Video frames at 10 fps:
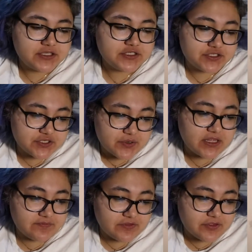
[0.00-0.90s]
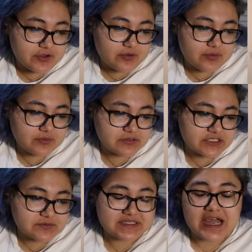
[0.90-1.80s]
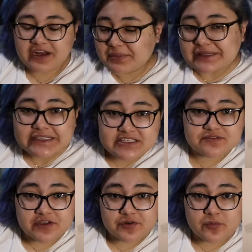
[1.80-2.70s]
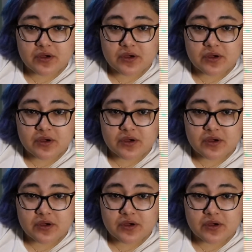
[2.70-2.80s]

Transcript: So even though this was kind of my least favorite